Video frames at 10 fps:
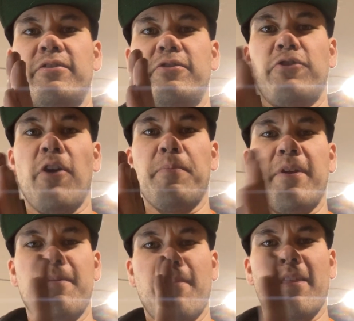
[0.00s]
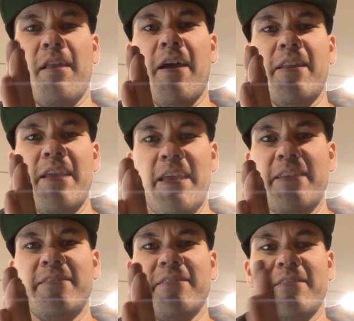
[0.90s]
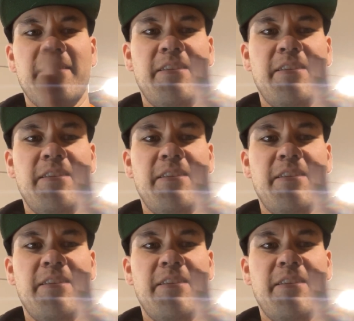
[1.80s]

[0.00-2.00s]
Sharpie my line is,